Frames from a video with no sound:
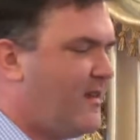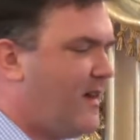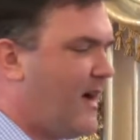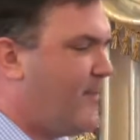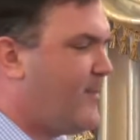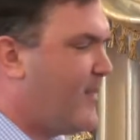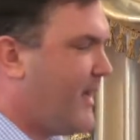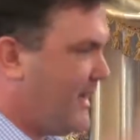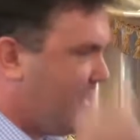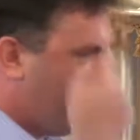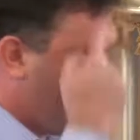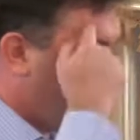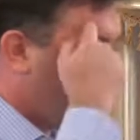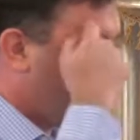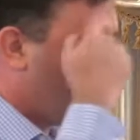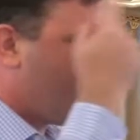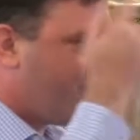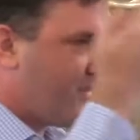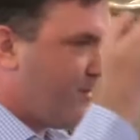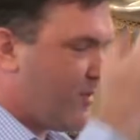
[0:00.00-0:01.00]
I'm thinking of one
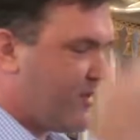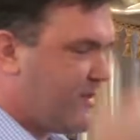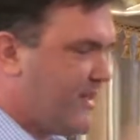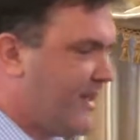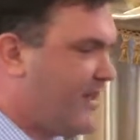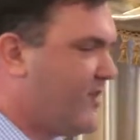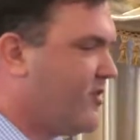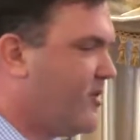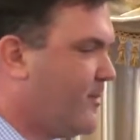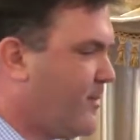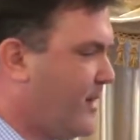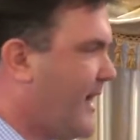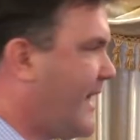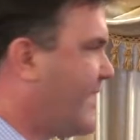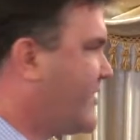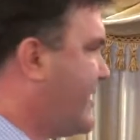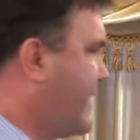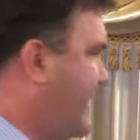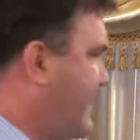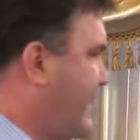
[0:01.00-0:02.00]
person in particular, but
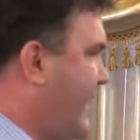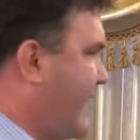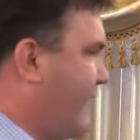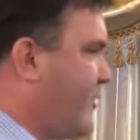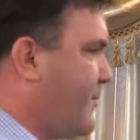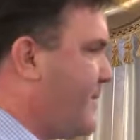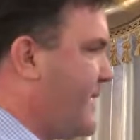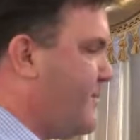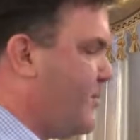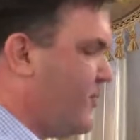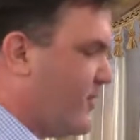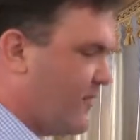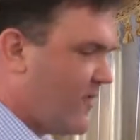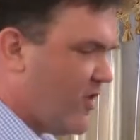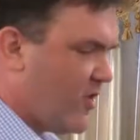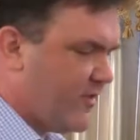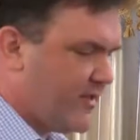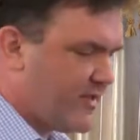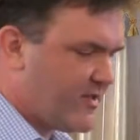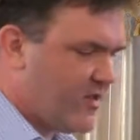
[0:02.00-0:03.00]
actually several people have
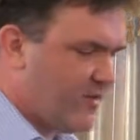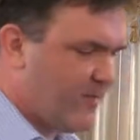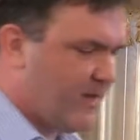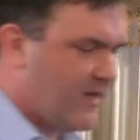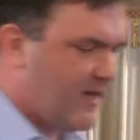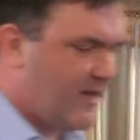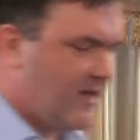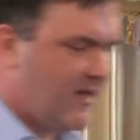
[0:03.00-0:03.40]
told this to me.